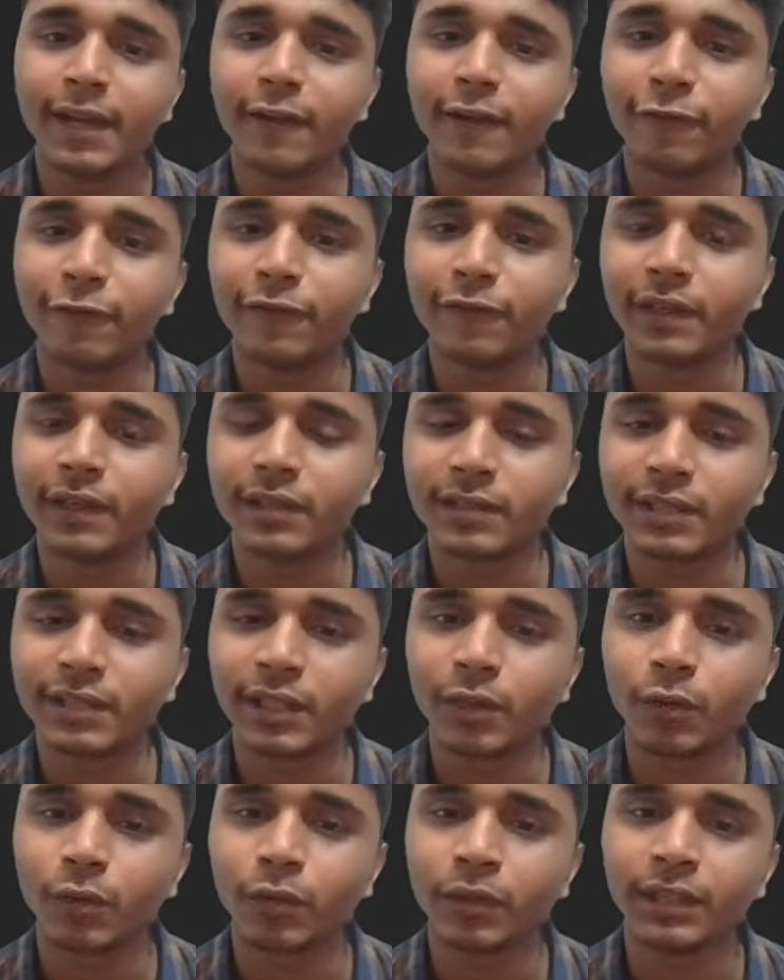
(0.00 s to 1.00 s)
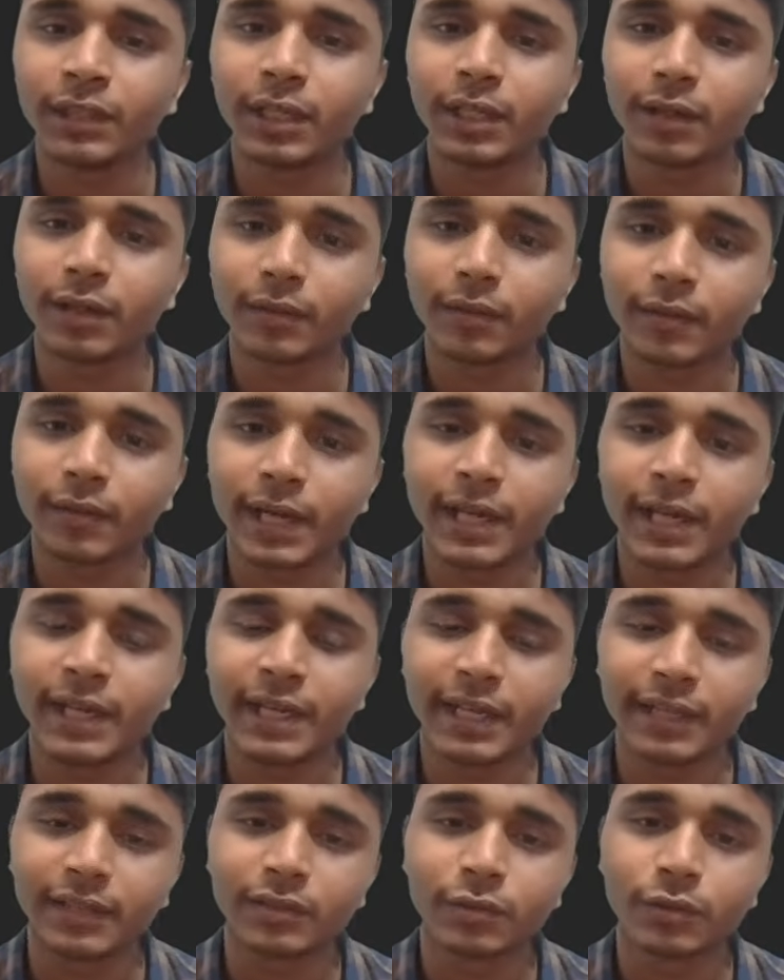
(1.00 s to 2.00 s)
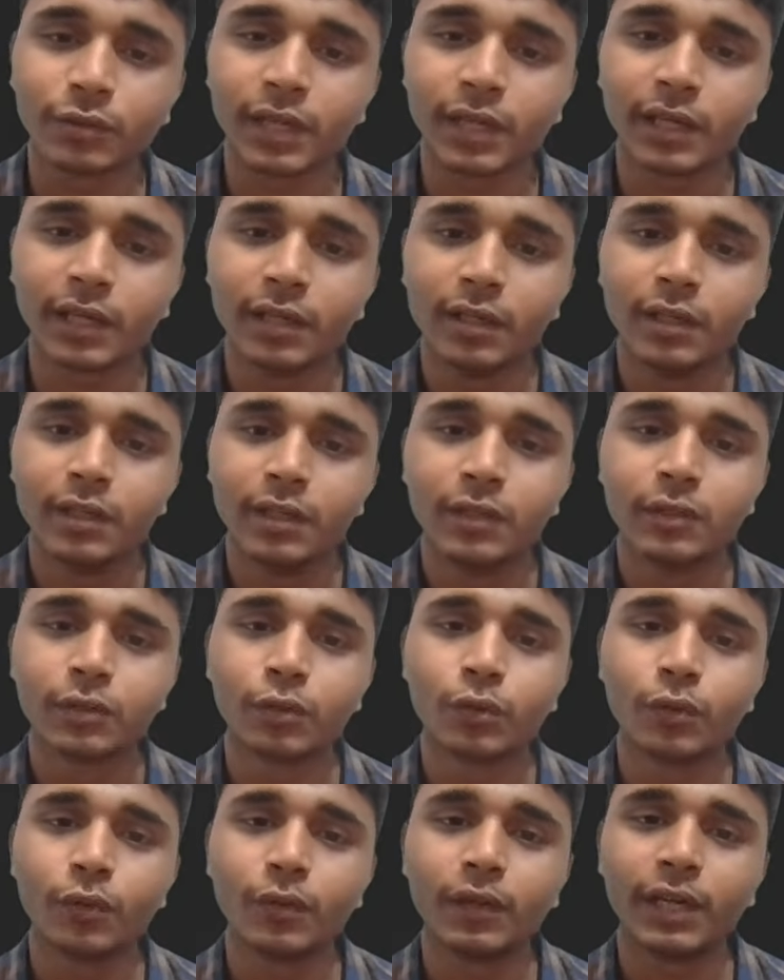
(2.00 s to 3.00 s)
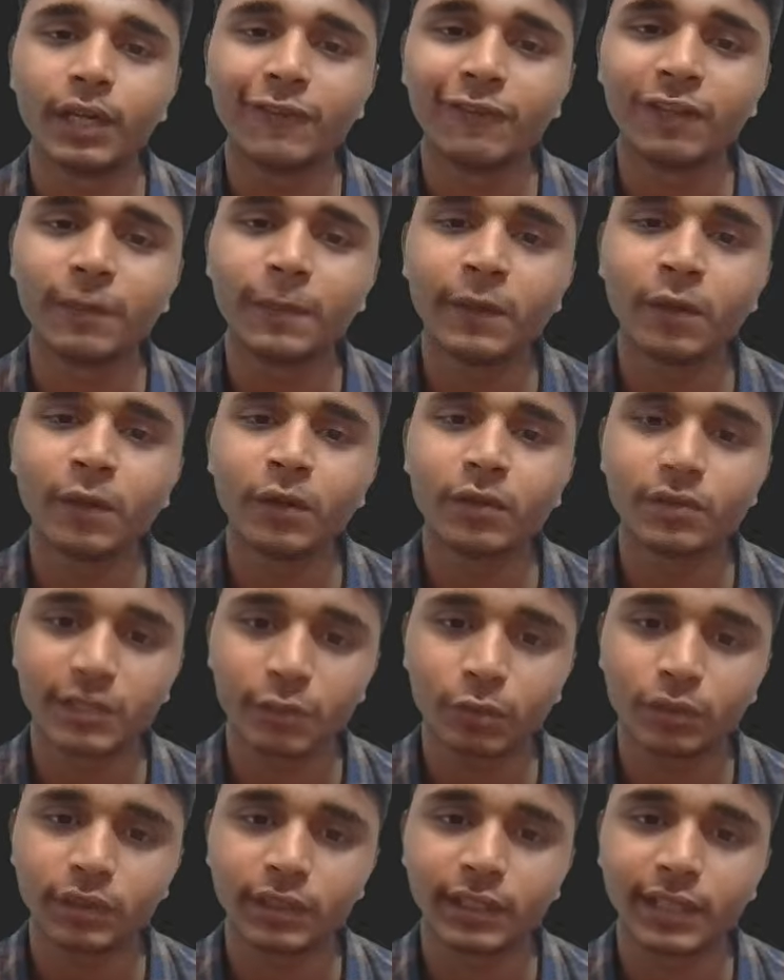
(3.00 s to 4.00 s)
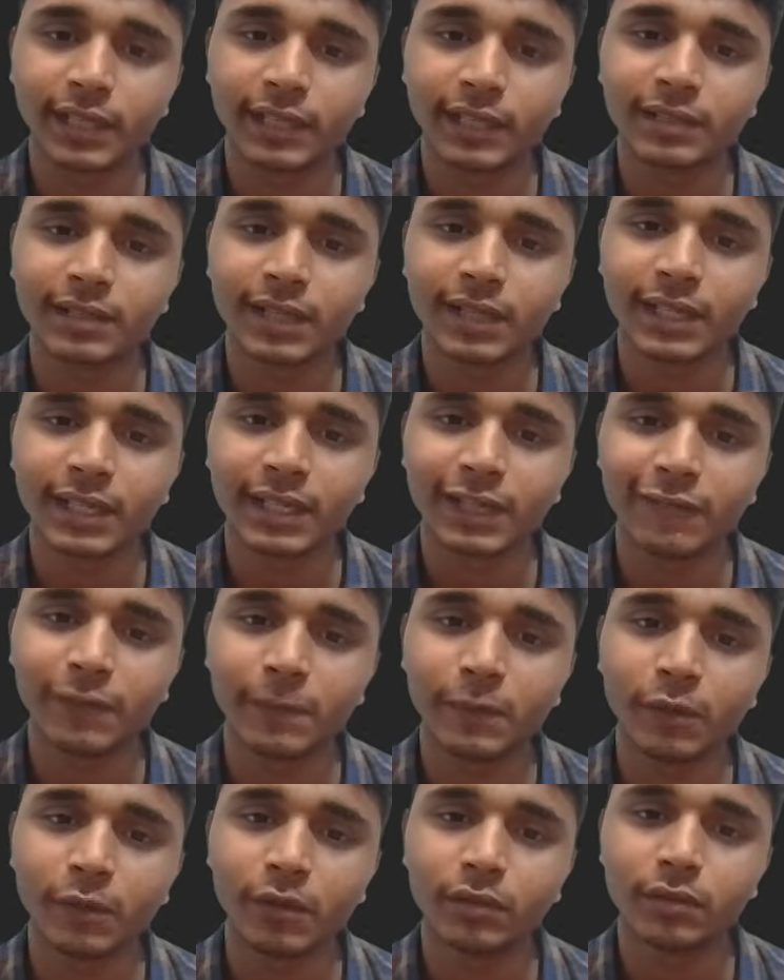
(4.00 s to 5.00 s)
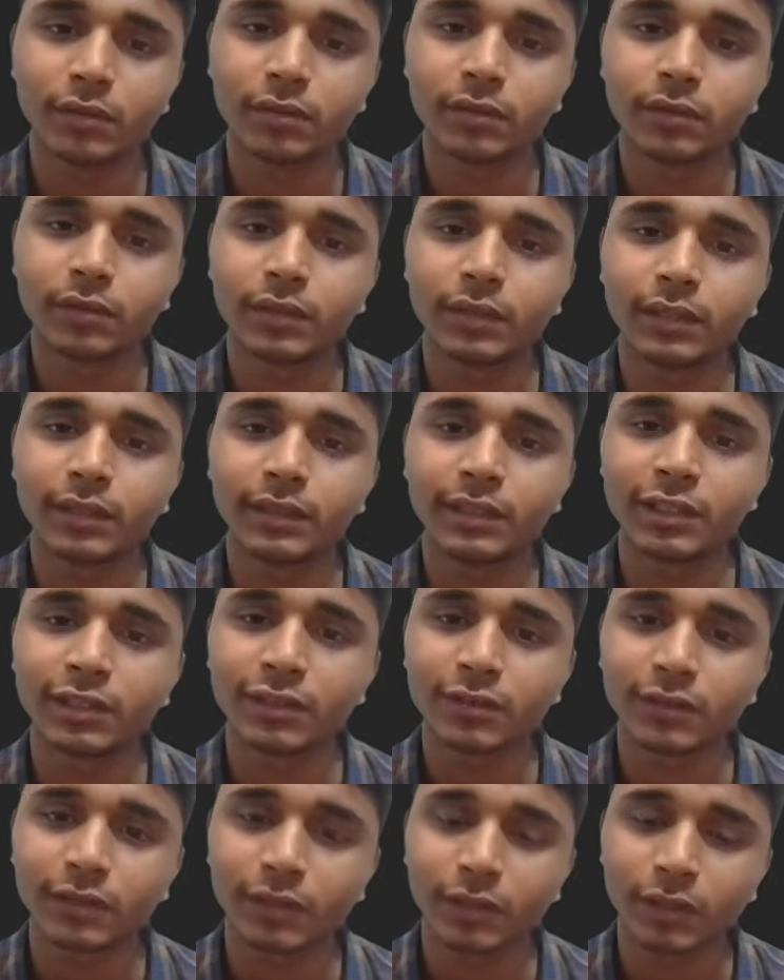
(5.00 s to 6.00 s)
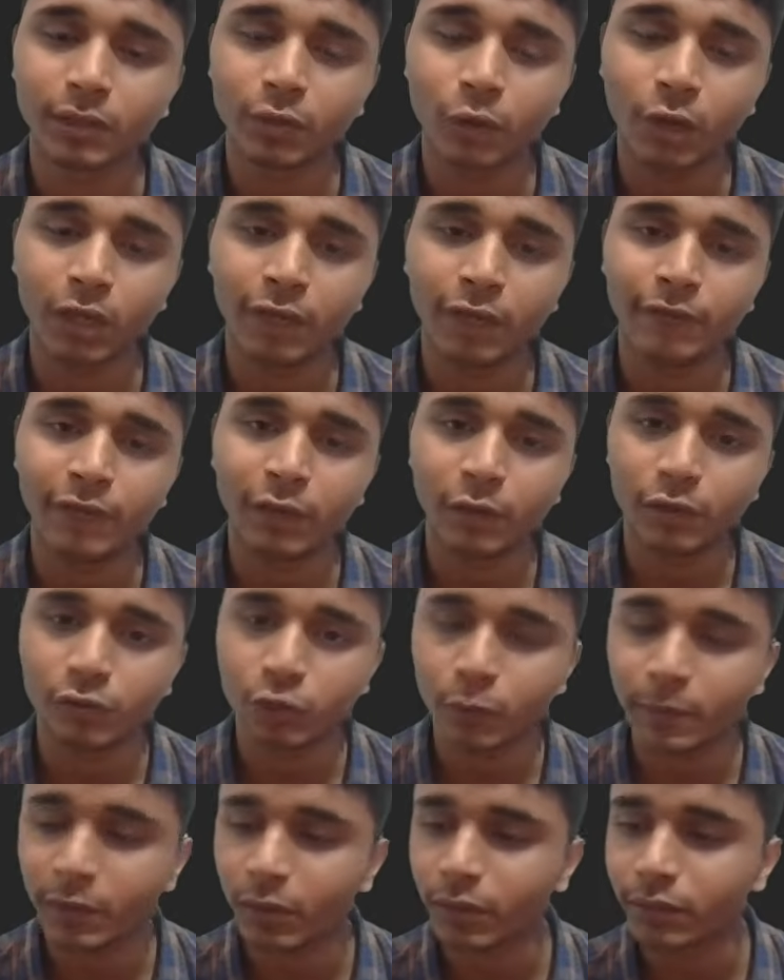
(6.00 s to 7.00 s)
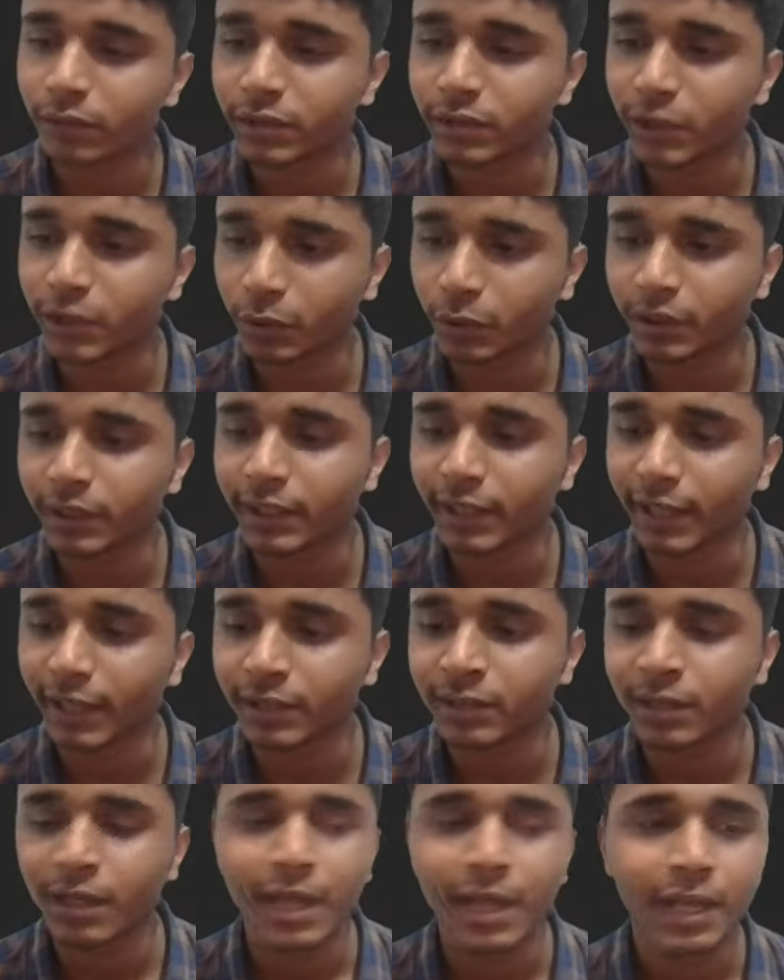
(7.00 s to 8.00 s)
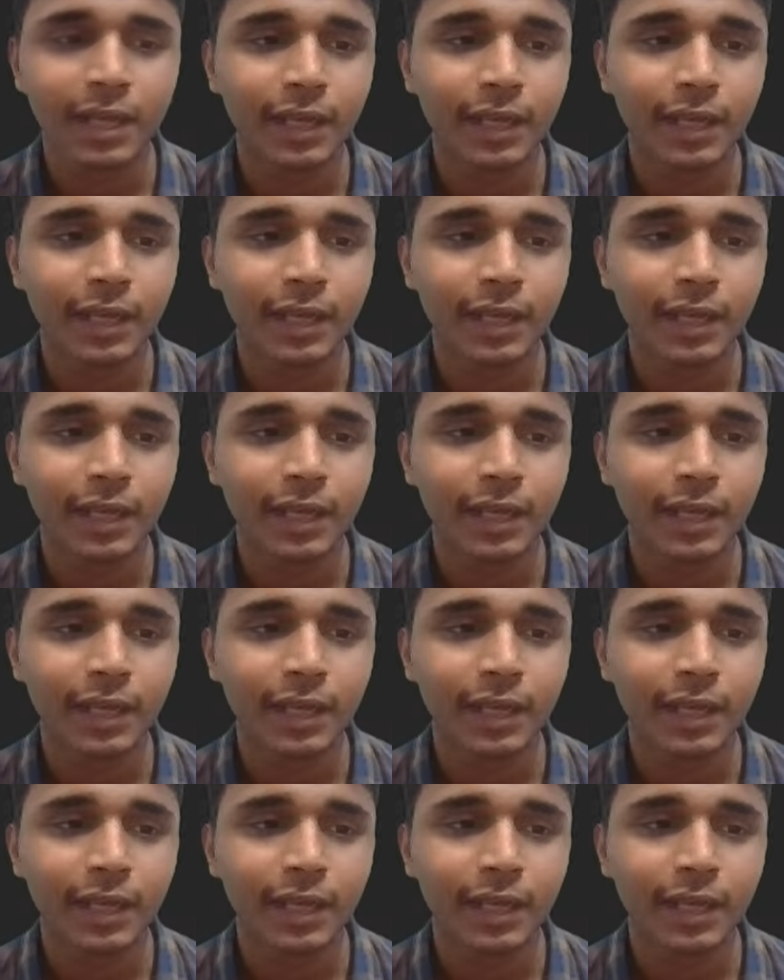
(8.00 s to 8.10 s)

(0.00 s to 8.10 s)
if we see only the index, okay, so it will be on 0th index and it will be on this column will also be on 0th index.